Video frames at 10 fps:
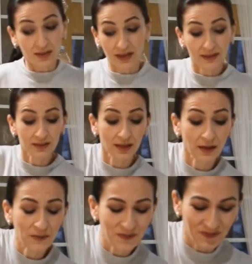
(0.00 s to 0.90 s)
cry today.
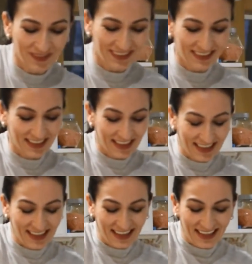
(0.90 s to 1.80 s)

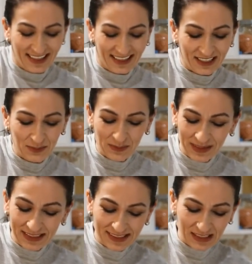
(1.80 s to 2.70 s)
Let me
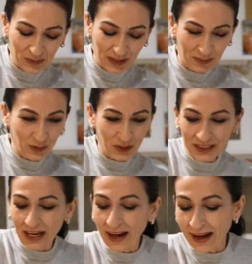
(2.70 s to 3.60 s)
mix this one more
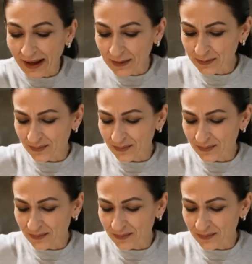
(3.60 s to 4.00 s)
time.